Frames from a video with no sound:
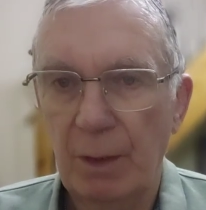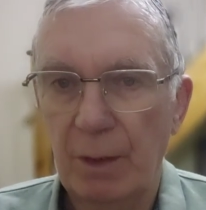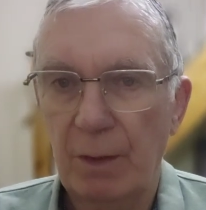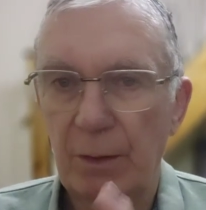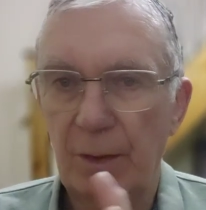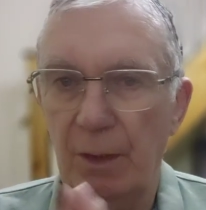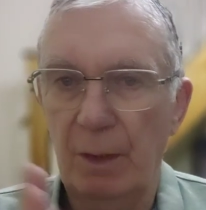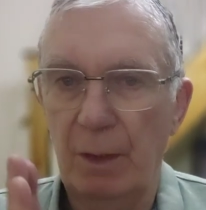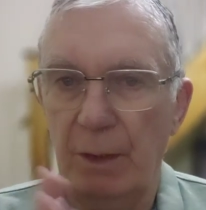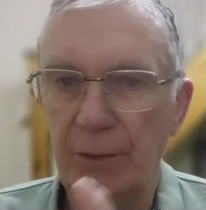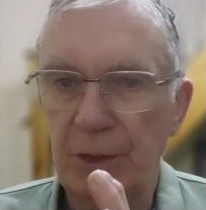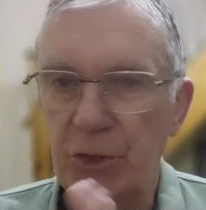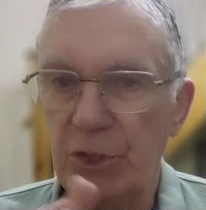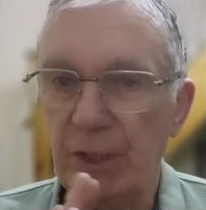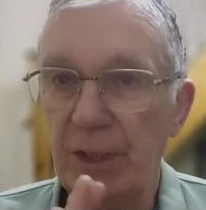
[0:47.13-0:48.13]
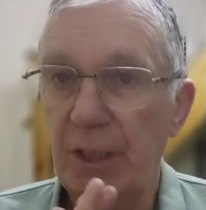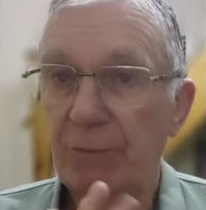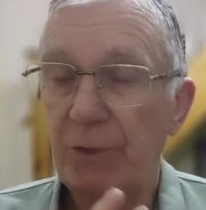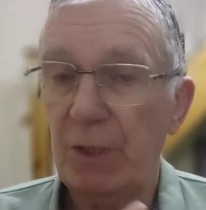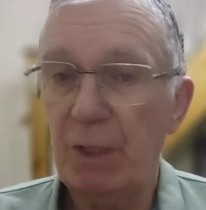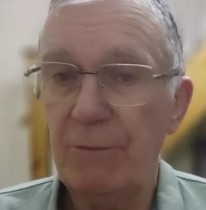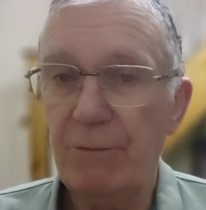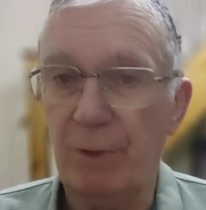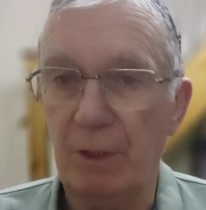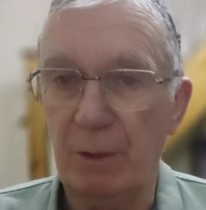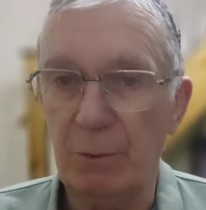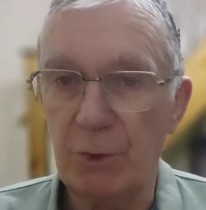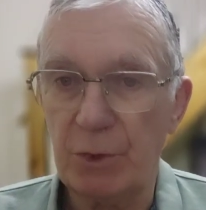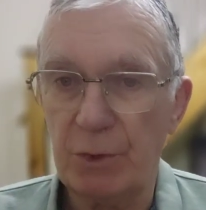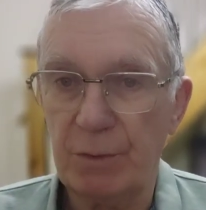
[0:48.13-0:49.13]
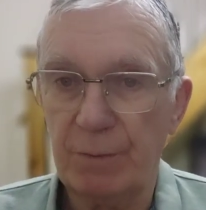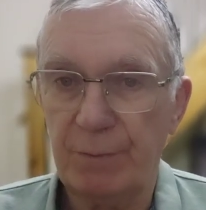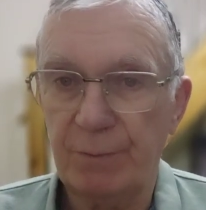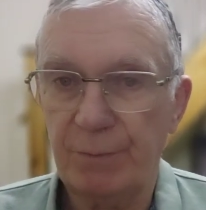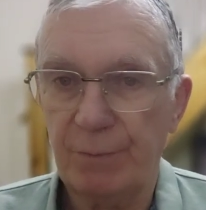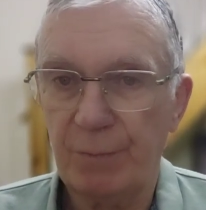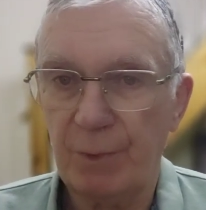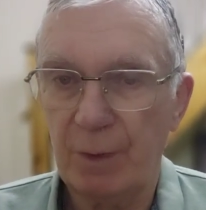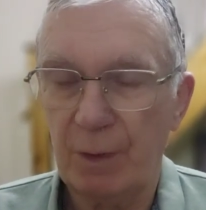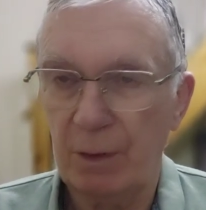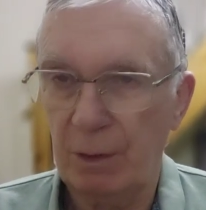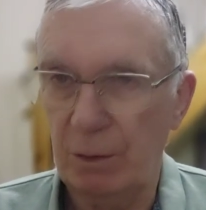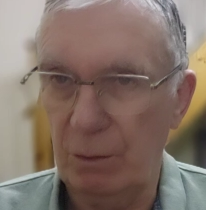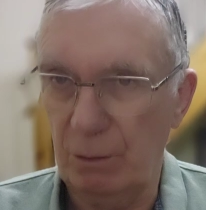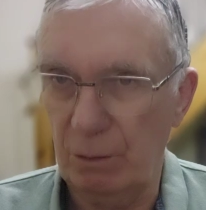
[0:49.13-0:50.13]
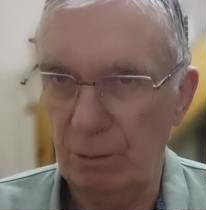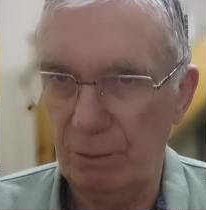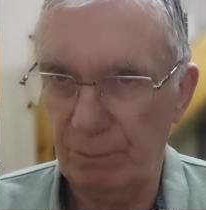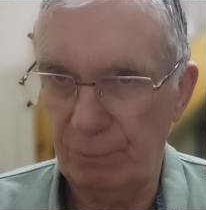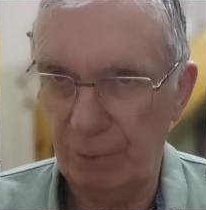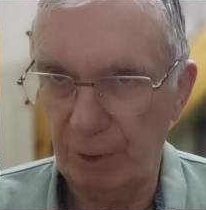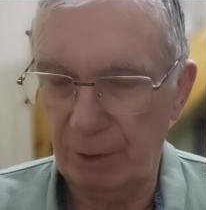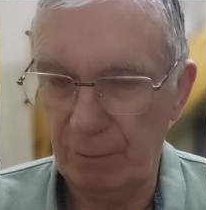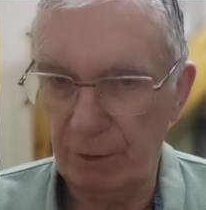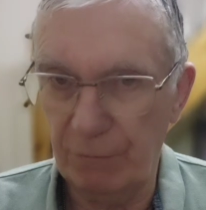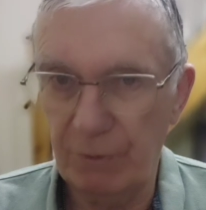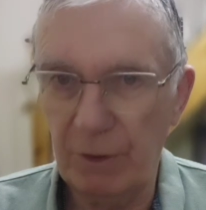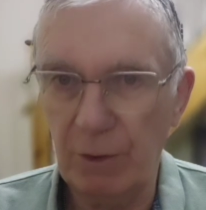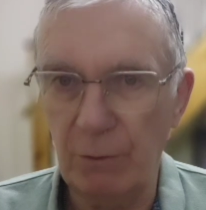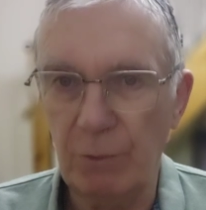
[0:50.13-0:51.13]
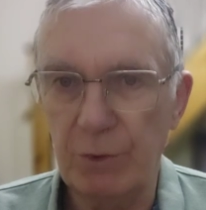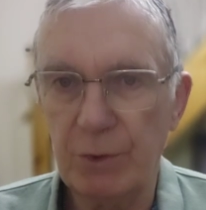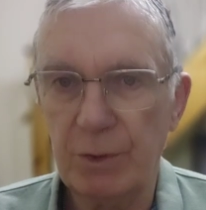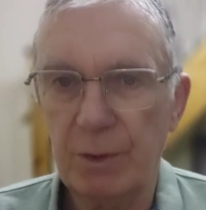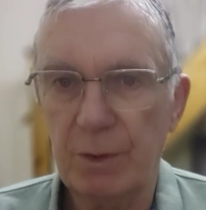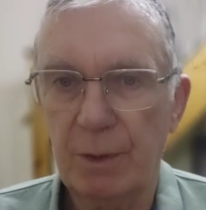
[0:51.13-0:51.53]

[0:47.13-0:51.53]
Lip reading: The JFK files, not fully revealed.